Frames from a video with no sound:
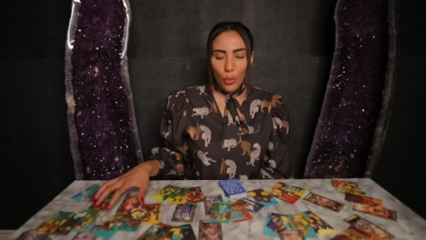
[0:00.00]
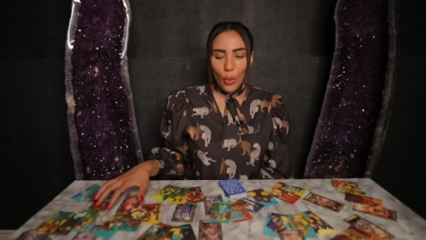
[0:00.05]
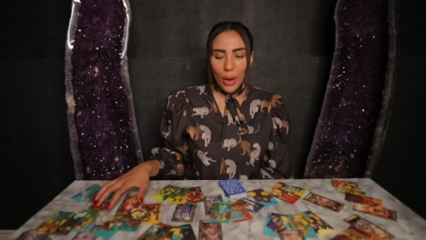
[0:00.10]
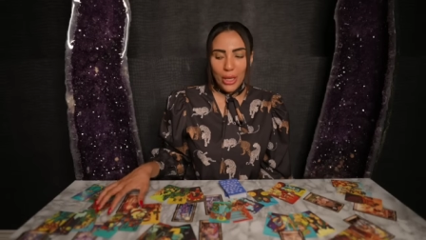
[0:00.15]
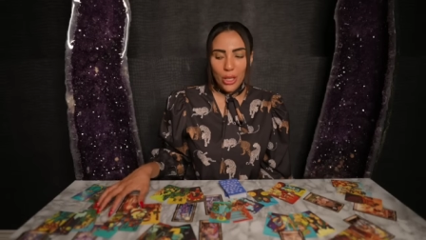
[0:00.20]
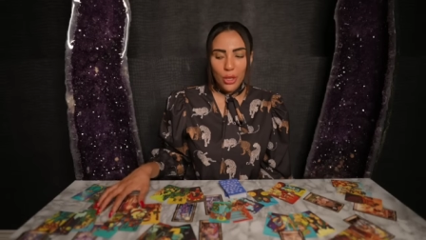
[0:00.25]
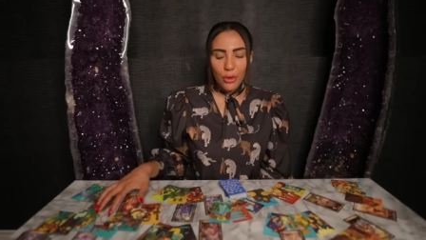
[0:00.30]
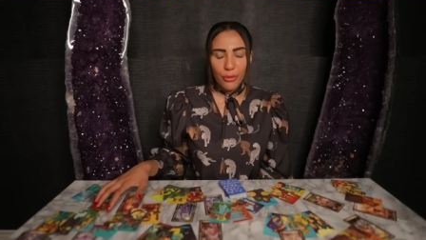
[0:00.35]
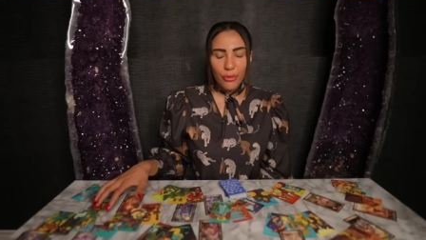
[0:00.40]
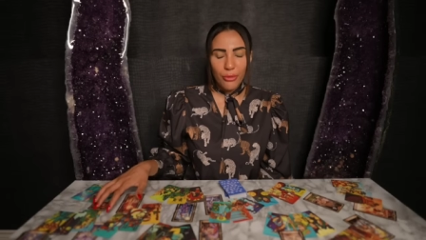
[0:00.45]

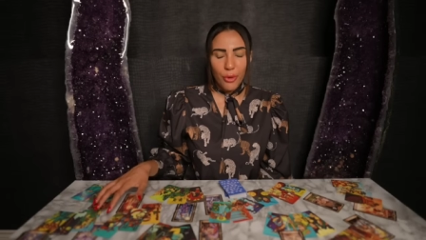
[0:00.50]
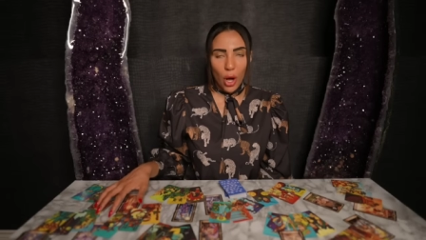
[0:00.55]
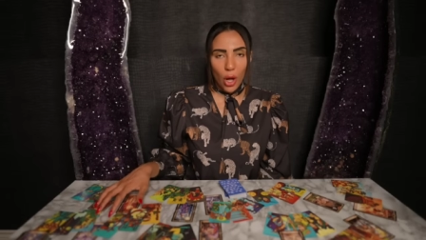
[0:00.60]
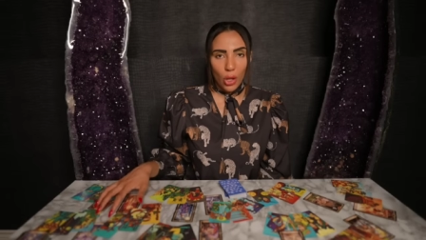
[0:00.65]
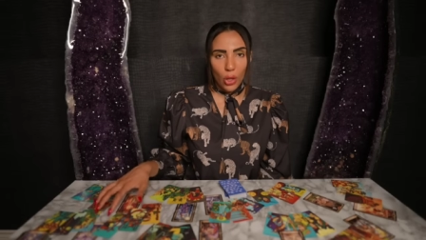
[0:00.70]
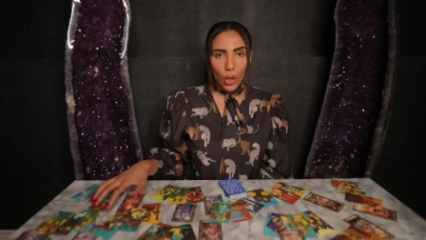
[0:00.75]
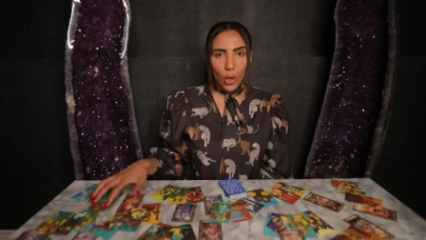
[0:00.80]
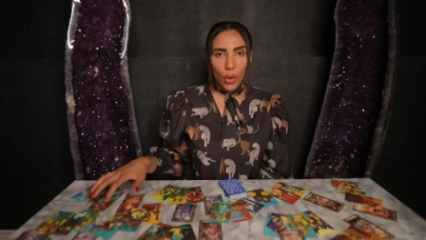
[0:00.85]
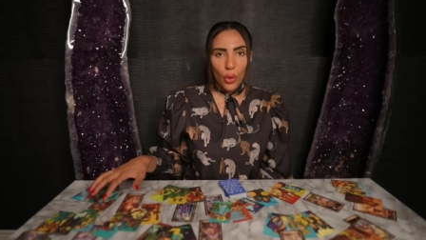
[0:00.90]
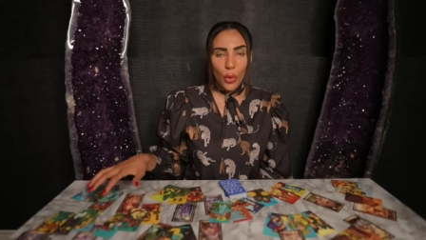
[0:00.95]
when you
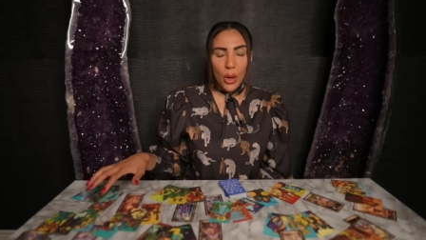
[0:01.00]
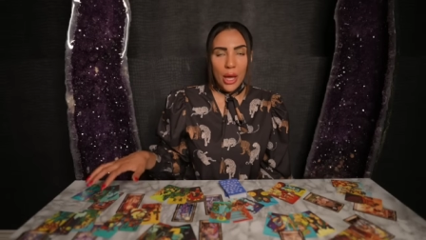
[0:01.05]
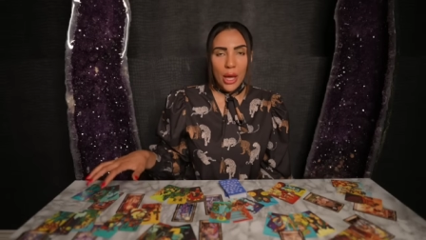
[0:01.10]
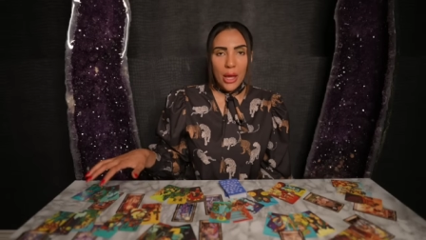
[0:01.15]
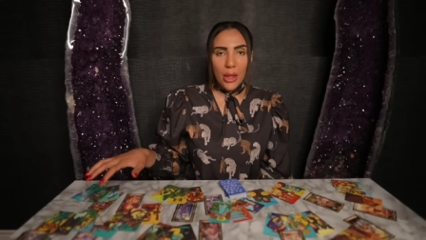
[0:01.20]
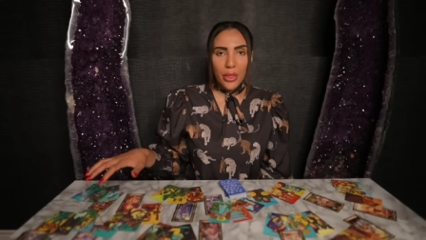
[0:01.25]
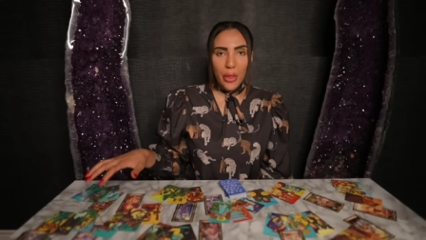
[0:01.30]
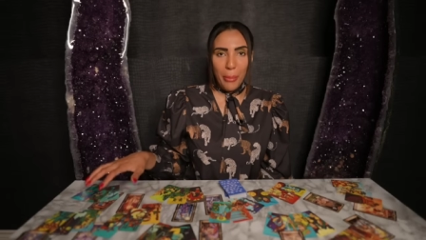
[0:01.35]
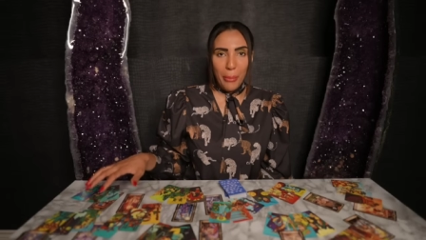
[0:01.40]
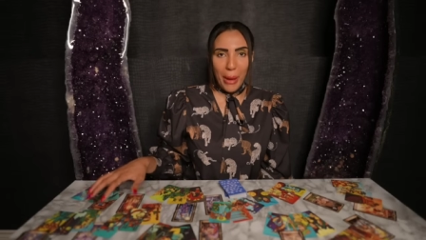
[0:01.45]
follow
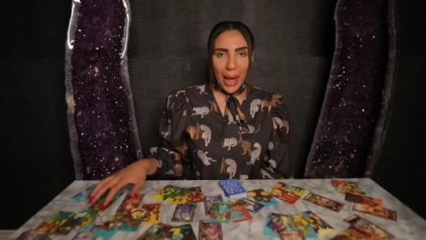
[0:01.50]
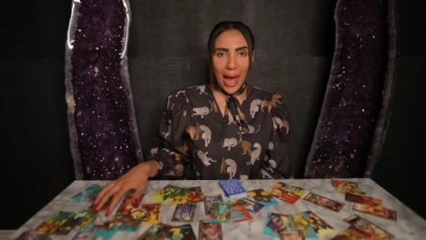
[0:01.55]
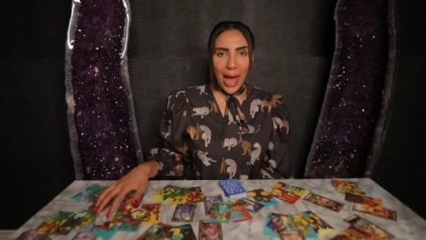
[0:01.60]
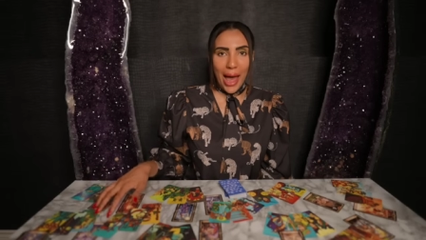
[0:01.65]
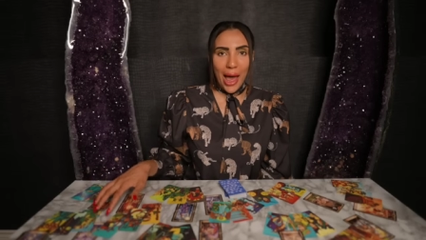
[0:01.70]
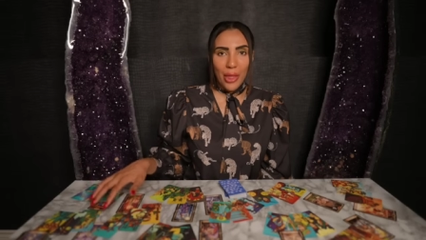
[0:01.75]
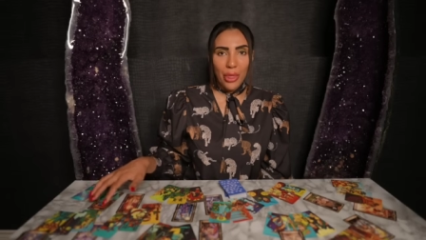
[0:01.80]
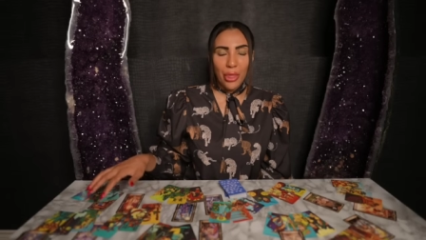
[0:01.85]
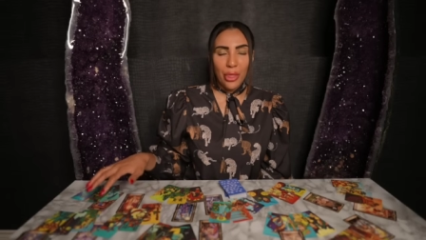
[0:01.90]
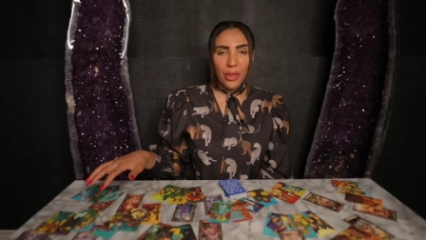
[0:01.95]
the
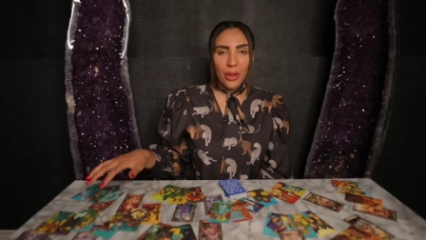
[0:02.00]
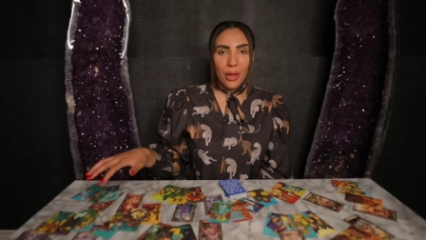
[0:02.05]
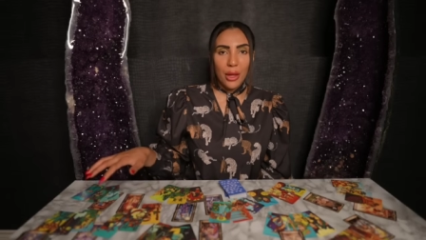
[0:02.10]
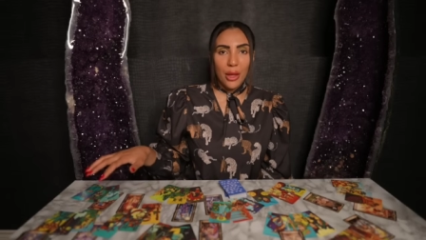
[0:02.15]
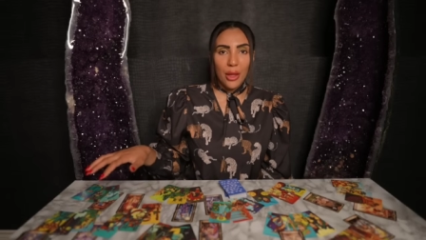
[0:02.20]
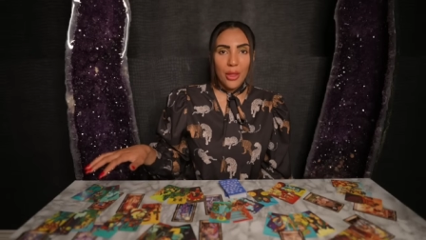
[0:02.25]
path